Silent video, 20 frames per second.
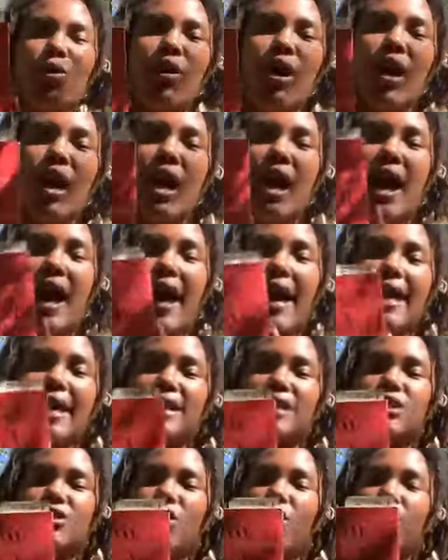So I
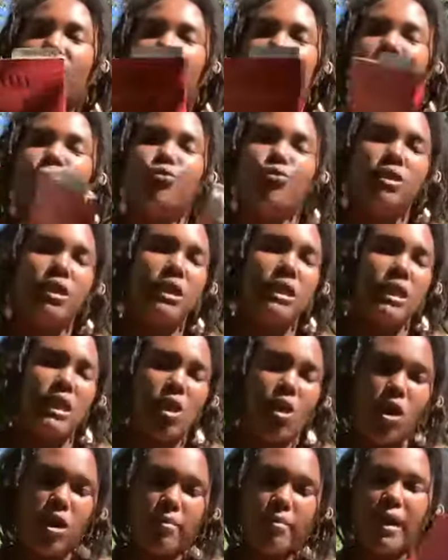had started
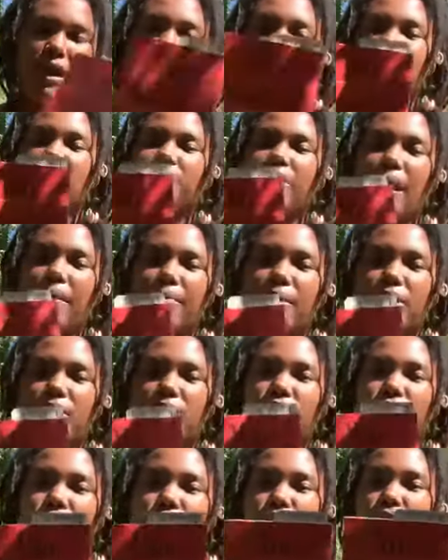reading All About Love by
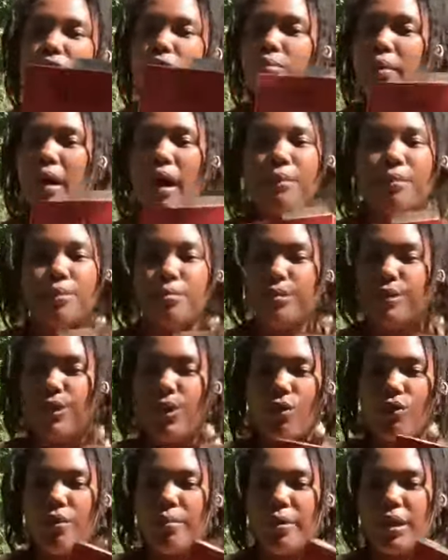Bell Hooks, probably
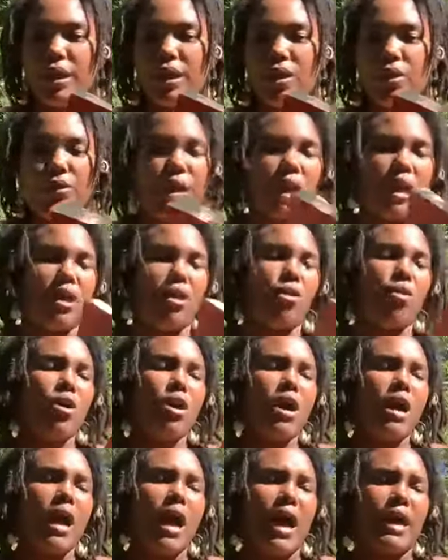been over a month ago now.
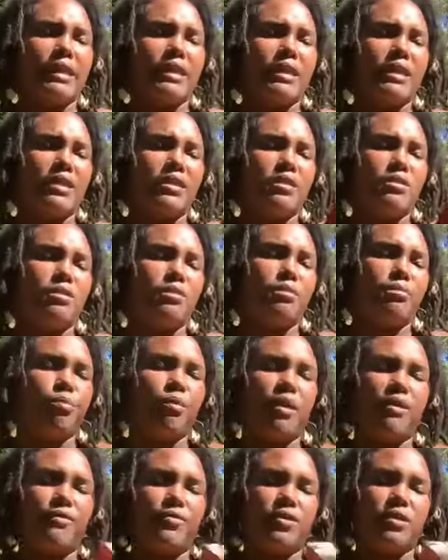I did the
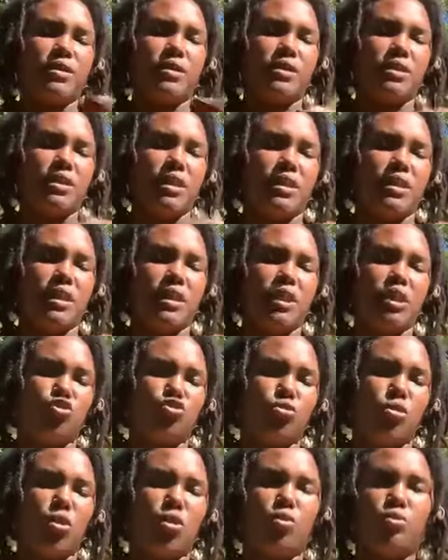preface and the
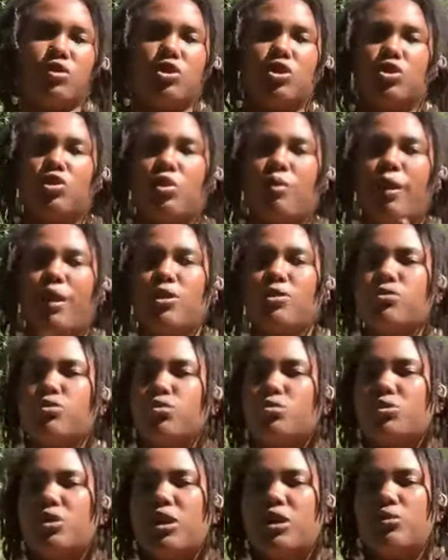intro, which is on my
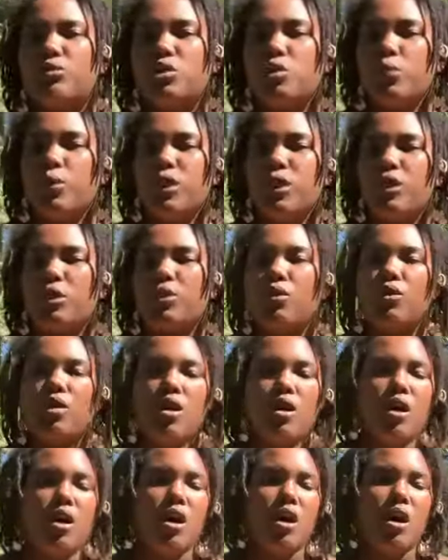YouTube channel as well.
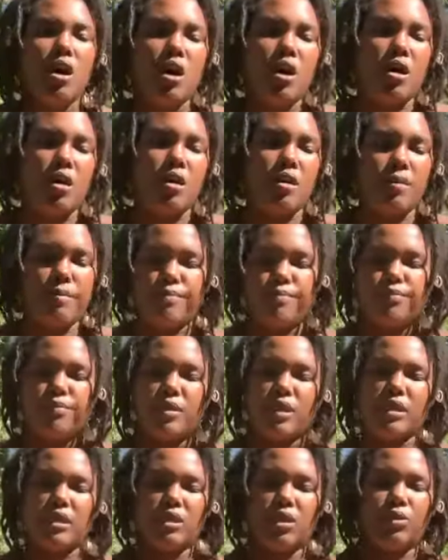Um,
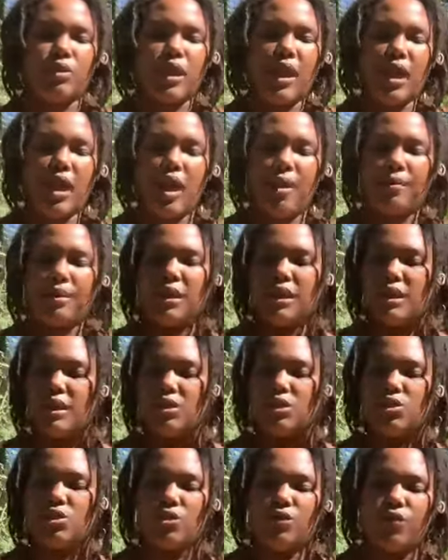so now I'm
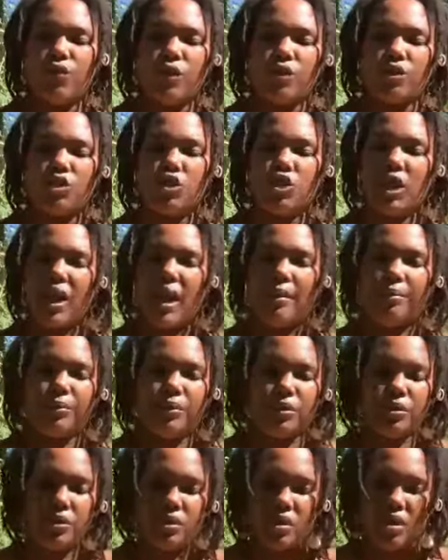getting into the first
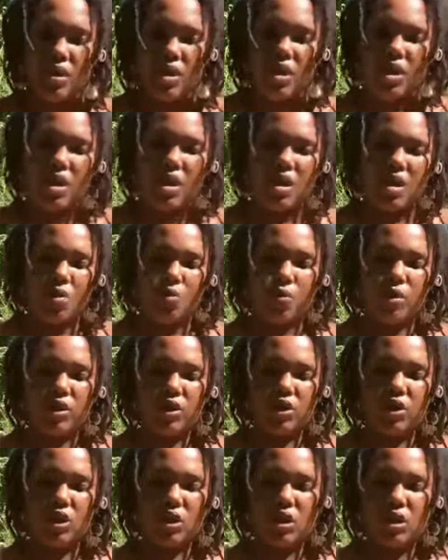chapter,
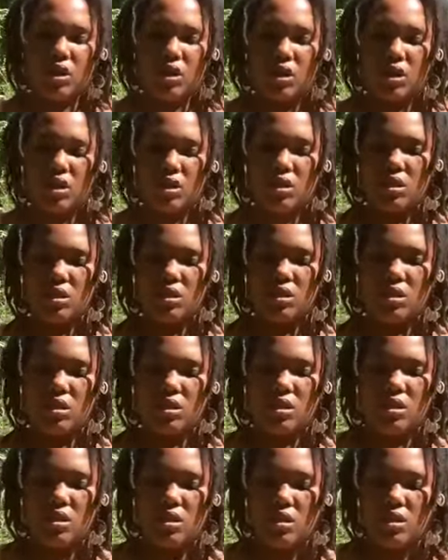which
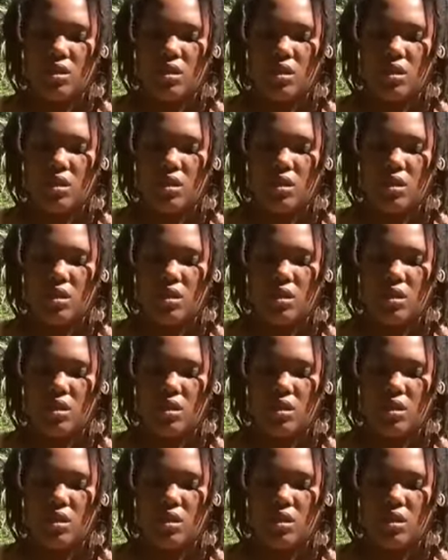is